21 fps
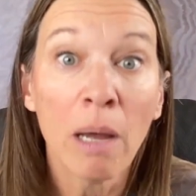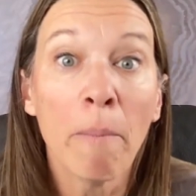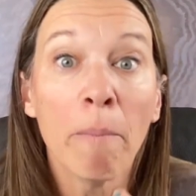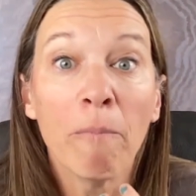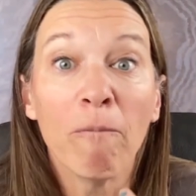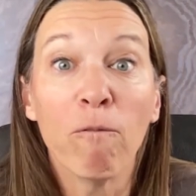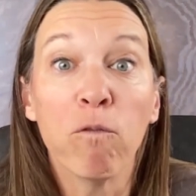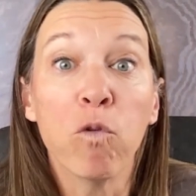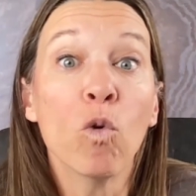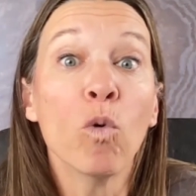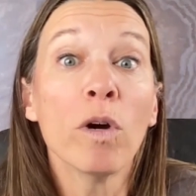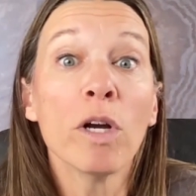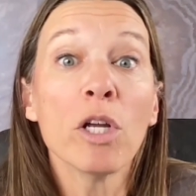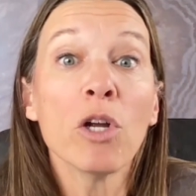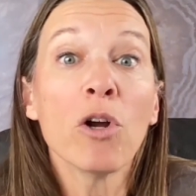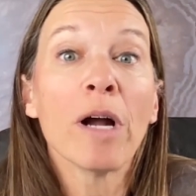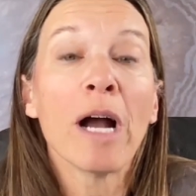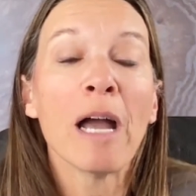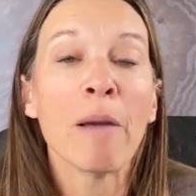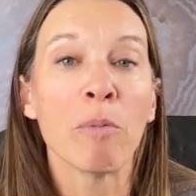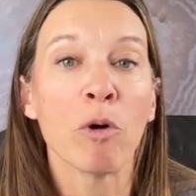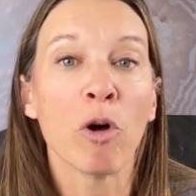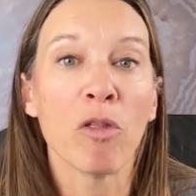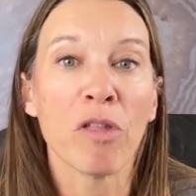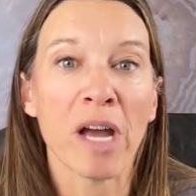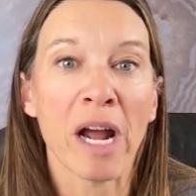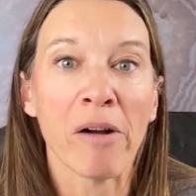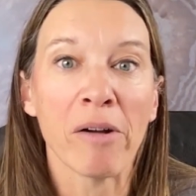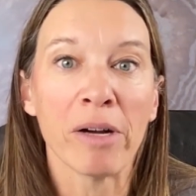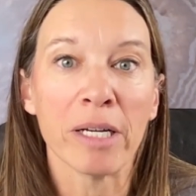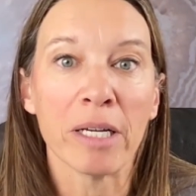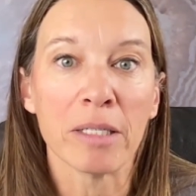for your
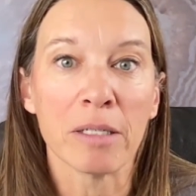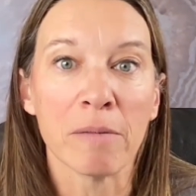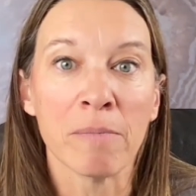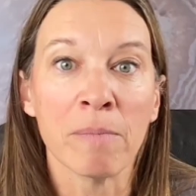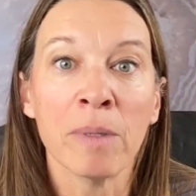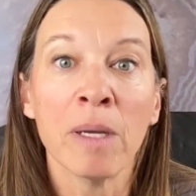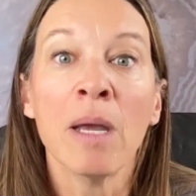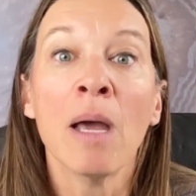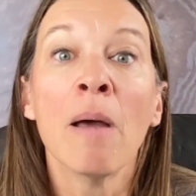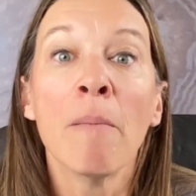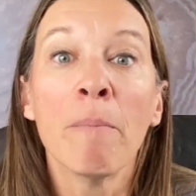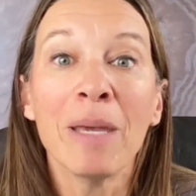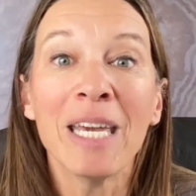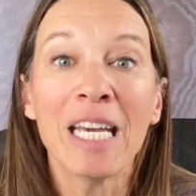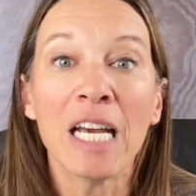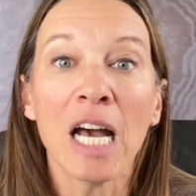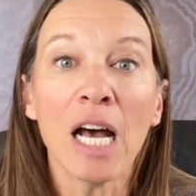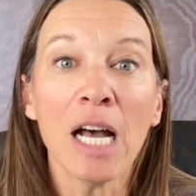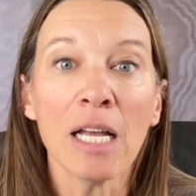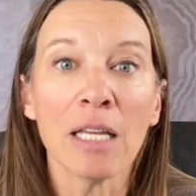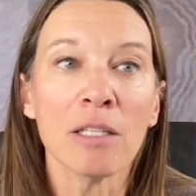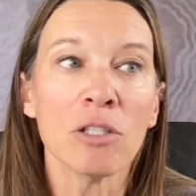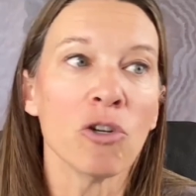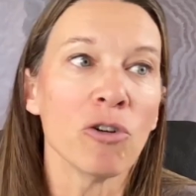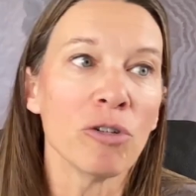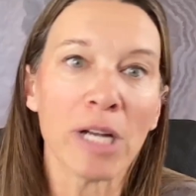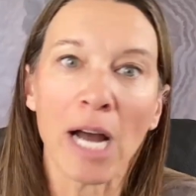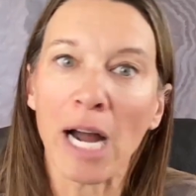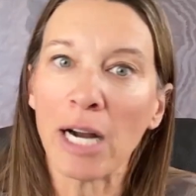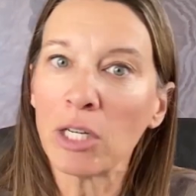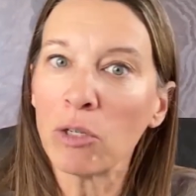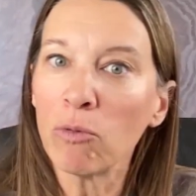hypothyroidism because your
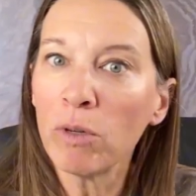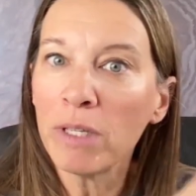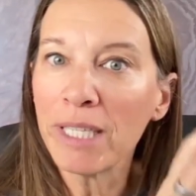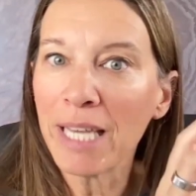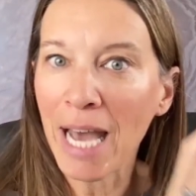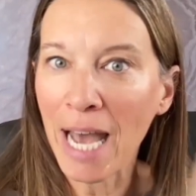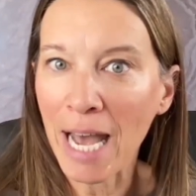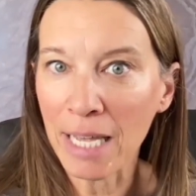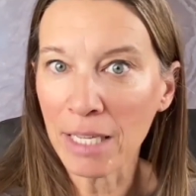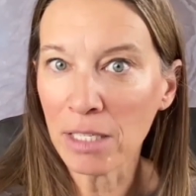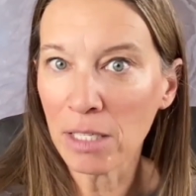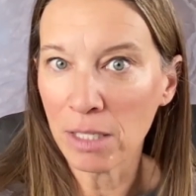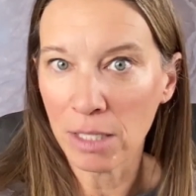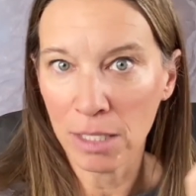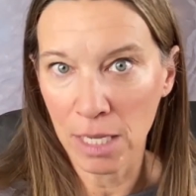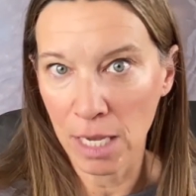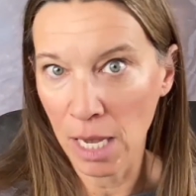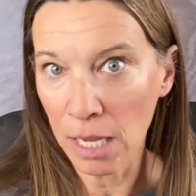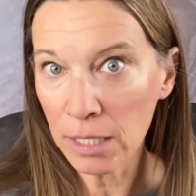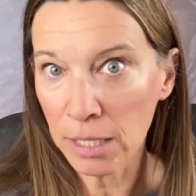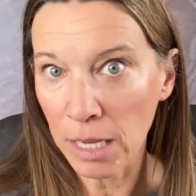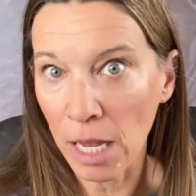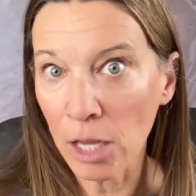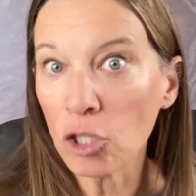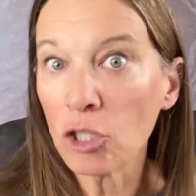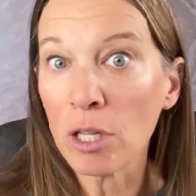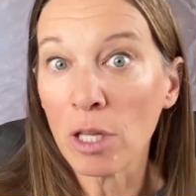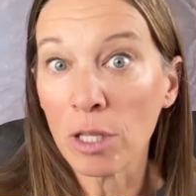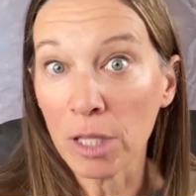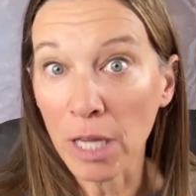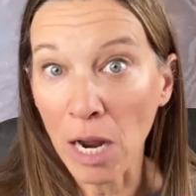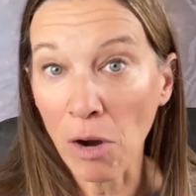doctor would test TSH,
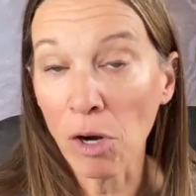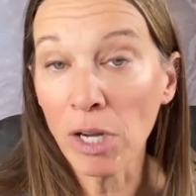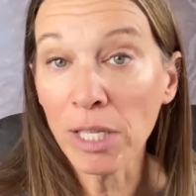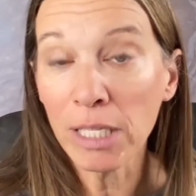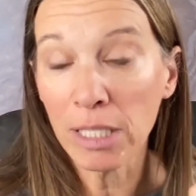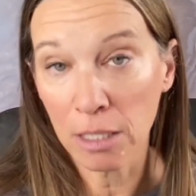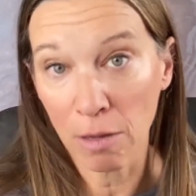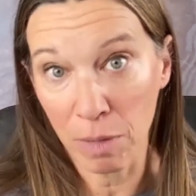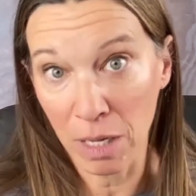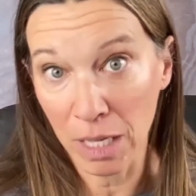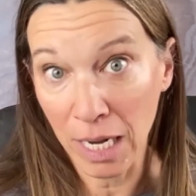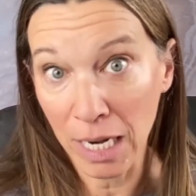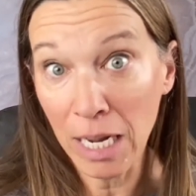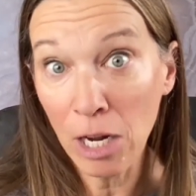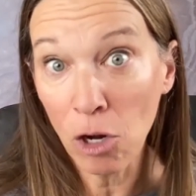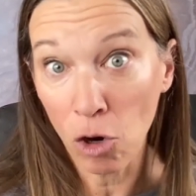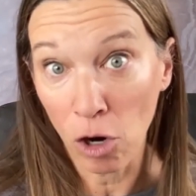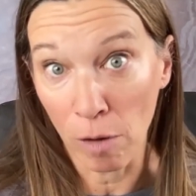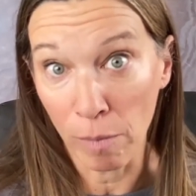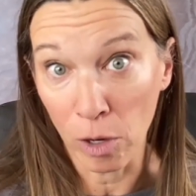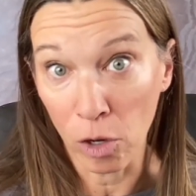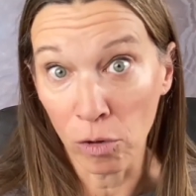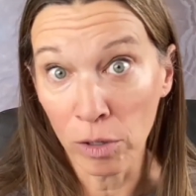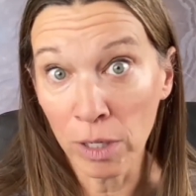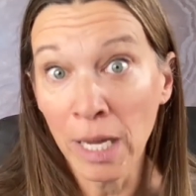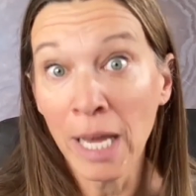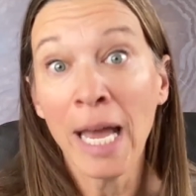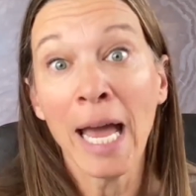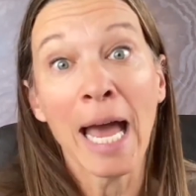the thyroid stimulating hormone,